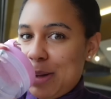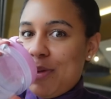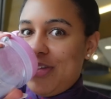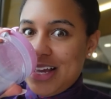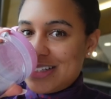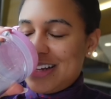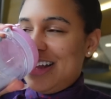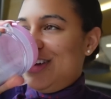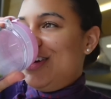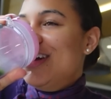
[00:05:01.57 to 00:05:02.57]
of the
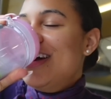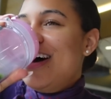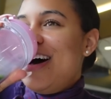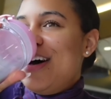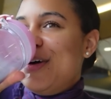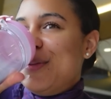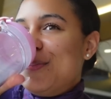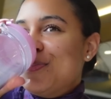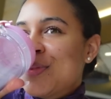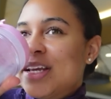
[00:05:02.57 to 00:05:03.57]
escalator. Um,
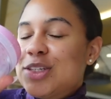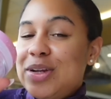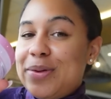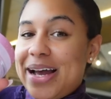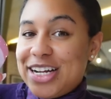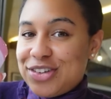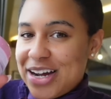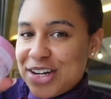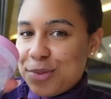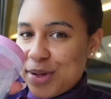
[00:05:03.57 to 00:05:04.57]
so anyway, I tried
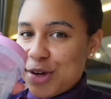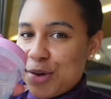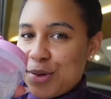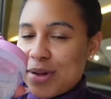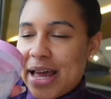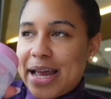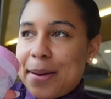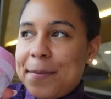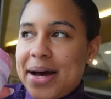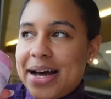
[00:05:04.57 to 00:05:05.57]
to wiggle like
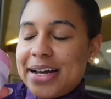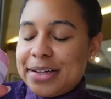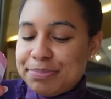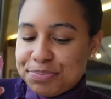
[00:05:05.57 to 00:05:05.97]
my,